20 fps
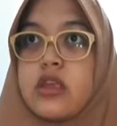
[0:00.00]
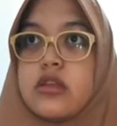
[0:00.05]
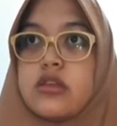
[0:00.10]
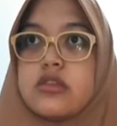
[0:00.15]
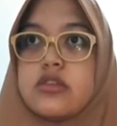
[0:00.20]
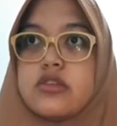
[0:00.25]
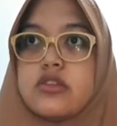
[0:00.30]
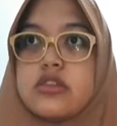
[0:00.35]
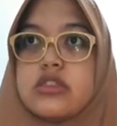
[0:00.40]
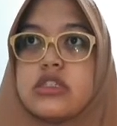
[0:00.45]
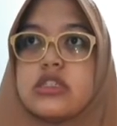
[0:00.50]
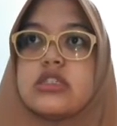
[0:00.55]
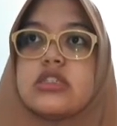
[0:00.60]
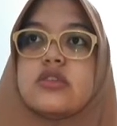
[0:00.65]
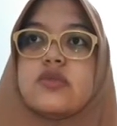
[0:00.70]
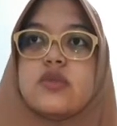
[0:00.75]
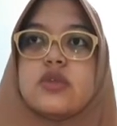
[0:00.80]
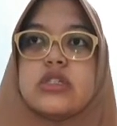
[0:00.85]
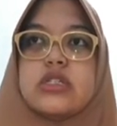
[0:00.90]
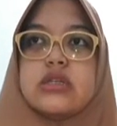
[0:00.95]

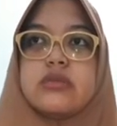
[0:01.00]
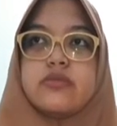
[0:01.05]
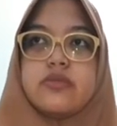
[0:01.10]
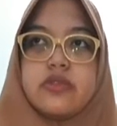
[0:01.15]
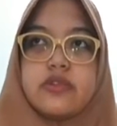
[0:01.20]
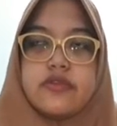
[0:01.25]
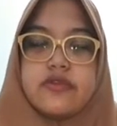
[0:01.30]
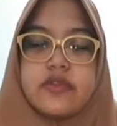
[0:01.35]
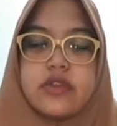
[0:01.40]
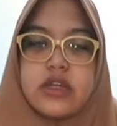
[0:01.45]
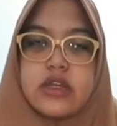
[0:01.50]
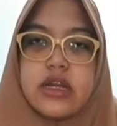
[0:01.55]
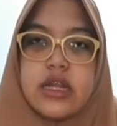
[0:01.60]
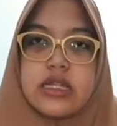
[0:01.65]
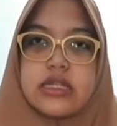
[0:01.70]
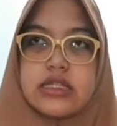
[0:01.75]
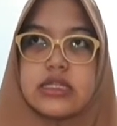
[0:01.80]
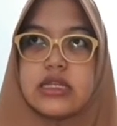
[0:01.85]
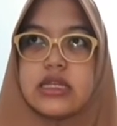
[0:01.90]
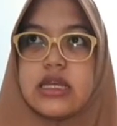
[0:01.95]
Students will improve their
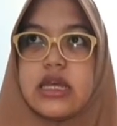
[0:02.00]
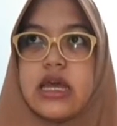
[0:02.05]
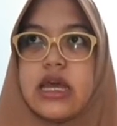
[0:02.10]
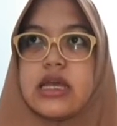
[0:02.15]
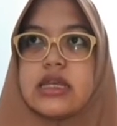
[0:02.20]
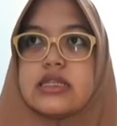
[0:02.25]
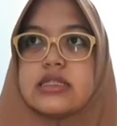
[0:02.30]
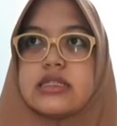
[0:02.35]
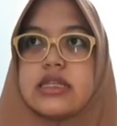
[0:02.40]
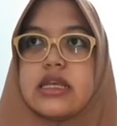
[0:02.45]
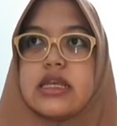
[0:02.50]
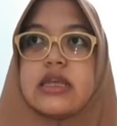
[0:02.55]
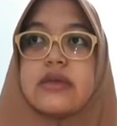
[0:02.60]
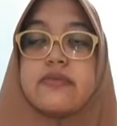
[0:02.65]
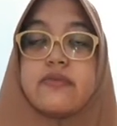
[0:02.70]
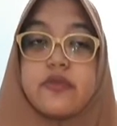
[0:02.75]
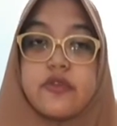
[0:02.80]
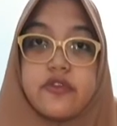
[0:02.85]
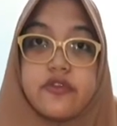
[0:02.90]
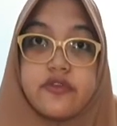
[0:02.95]
writing as they
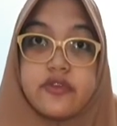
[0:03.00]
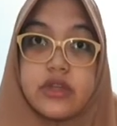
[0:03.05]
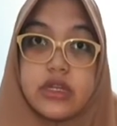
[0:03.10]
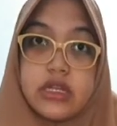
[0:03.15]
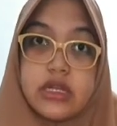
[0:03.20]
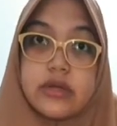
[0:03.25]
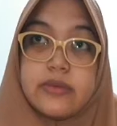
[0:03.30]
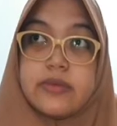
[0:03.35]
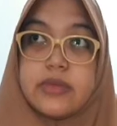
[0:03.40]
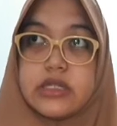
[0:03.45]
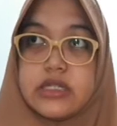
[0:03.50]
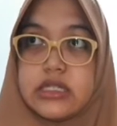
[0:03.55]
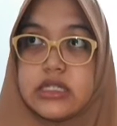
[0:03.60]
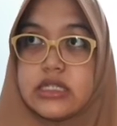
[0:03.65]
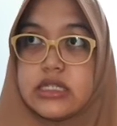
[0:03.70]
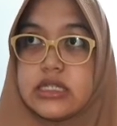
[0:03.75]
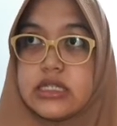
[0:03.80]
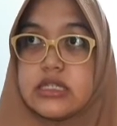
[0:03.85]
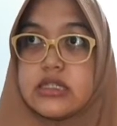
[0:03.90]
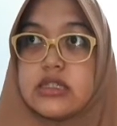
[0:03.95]
improve their
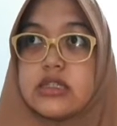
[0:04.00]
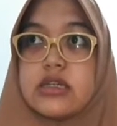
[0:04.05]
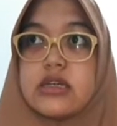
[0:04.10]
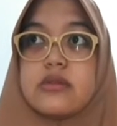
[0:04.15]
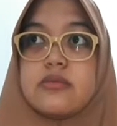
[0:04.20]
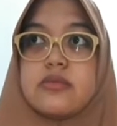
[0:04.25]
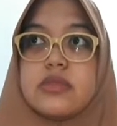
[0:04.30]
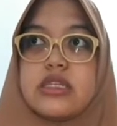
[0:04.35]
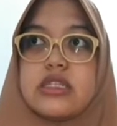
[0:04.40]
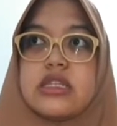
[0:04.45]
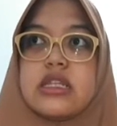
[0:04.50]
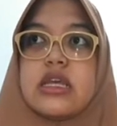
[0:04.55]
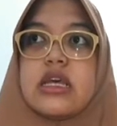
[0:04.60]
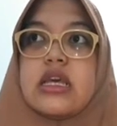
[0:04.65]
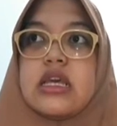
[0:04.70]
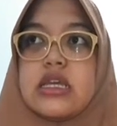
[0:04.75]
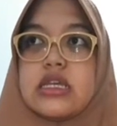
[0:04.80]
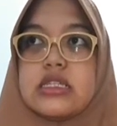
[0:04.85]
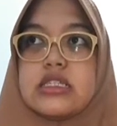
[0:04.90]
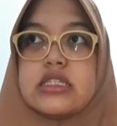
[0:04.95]
ability to complete
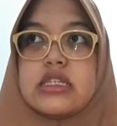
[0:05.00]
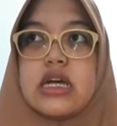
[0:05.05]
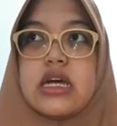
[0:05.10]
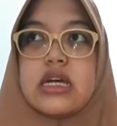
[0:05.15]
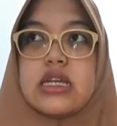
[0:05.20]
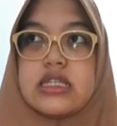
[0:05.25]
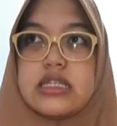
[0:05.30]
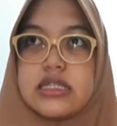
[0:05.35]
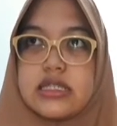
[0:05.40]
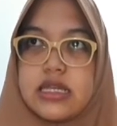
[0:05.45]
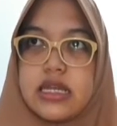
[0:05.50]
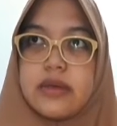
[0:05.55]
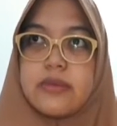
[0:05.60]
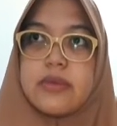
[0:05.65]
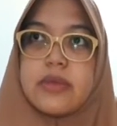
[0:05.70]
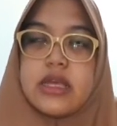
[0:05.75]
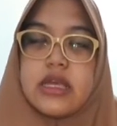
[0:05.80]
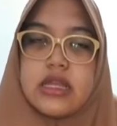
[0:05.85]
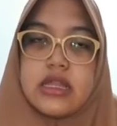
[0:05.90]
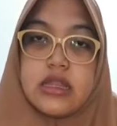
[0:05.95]
each step
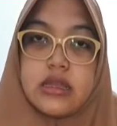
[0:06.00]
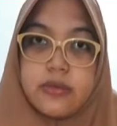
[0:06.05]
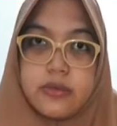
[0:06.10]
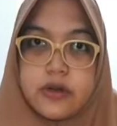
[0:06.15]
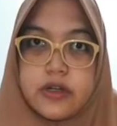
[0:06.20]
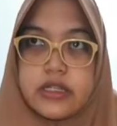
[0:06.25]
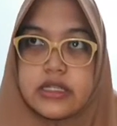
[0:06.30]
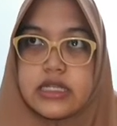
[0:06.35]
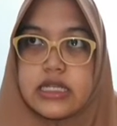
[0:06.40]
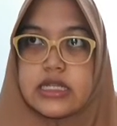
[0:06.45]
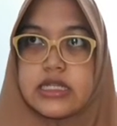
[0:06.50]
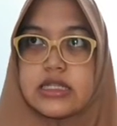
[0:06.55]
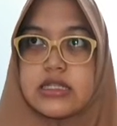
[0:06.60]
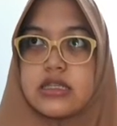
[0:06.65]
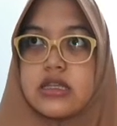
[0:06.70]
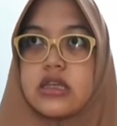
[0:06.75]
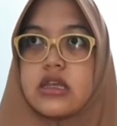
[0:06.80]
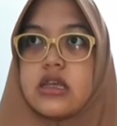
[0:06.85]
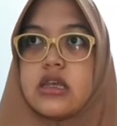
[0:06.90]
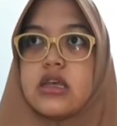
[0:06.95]
in the process.
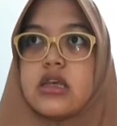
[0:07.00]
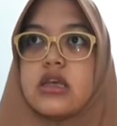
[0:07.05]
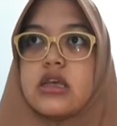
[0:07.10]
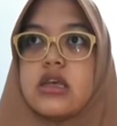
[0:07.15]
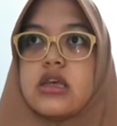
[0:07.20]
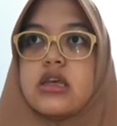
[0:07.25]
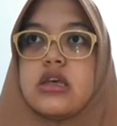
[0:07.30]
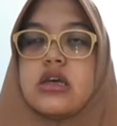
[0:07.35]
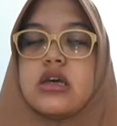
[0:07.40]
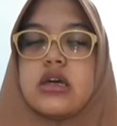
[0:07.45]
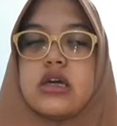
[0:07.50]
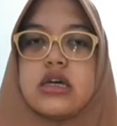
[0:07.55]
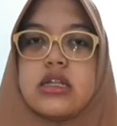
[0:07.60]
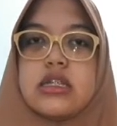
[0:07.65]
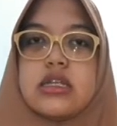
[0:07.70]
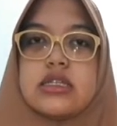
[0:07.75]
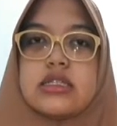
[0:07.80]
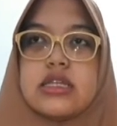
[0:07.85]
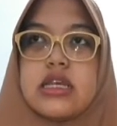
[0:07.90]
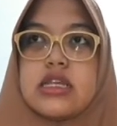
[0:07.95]
An
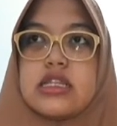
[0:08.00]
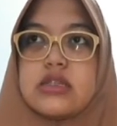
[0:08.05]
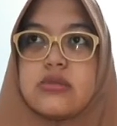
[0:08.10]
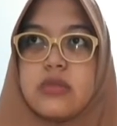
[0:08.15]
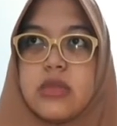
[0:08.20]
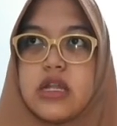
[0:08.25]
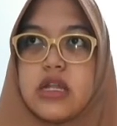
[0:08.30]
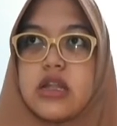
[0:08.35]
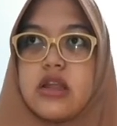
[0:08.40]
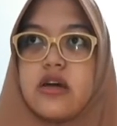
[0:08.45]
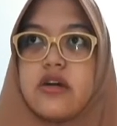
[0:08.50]
assessment